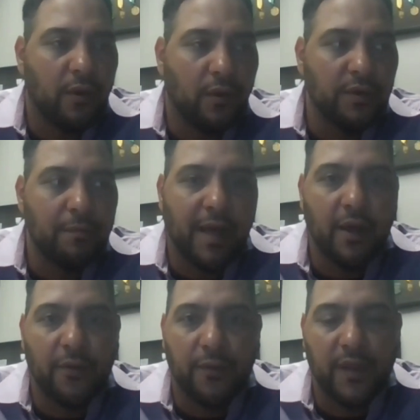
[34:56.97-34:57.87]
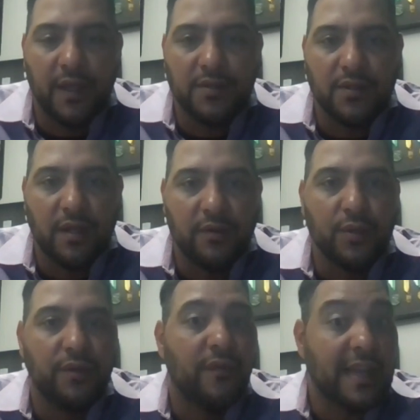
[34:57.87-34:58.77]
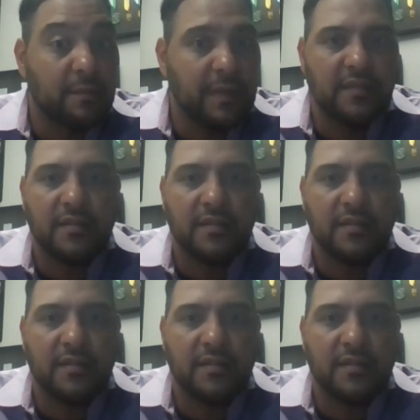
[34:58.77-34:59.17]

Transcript: hold and buy other things and do investments.